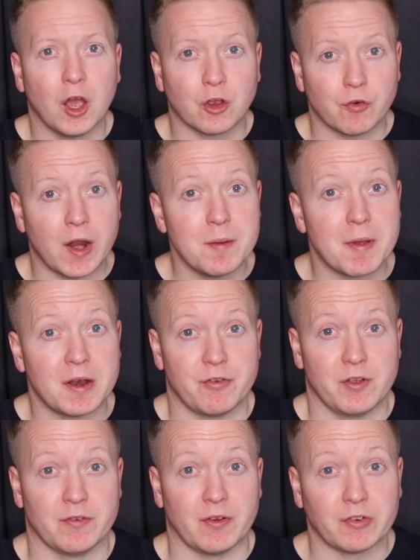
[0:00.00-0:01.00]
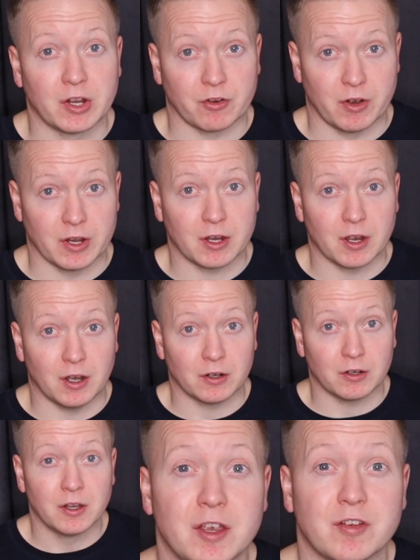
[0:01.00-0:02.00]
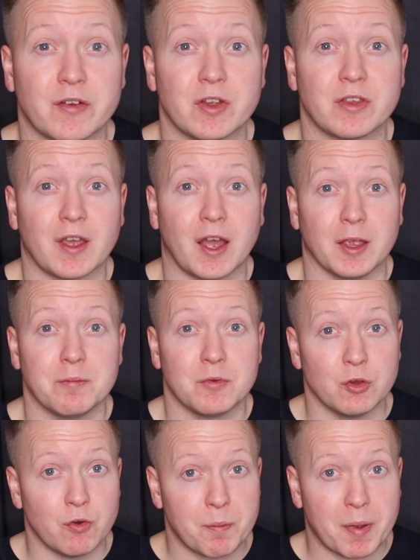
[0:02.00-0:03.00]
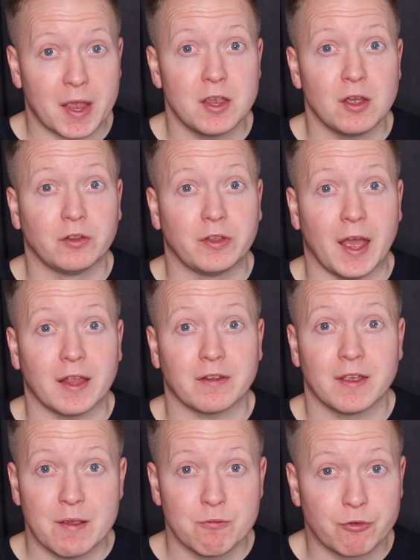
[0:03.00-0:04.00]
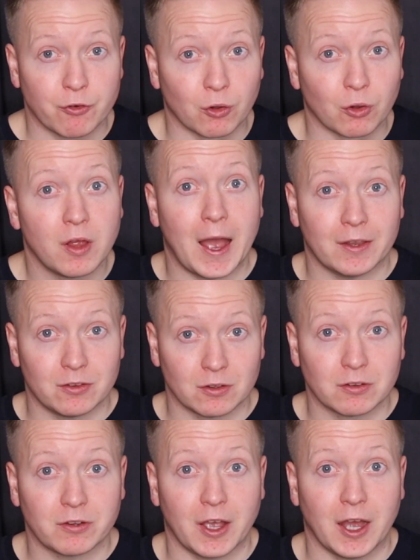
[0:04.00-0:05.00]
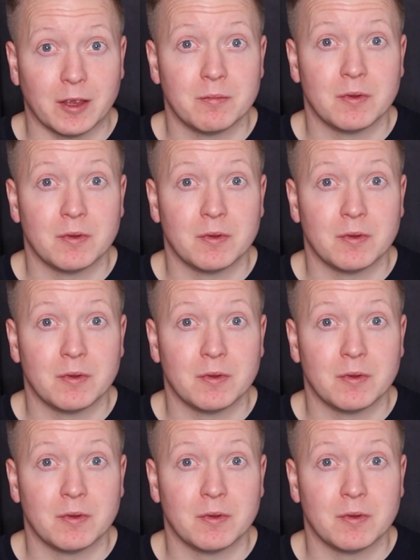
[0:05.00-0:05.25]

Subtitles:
A great benefit of having a credit card is every time you repay your debt in full and on time,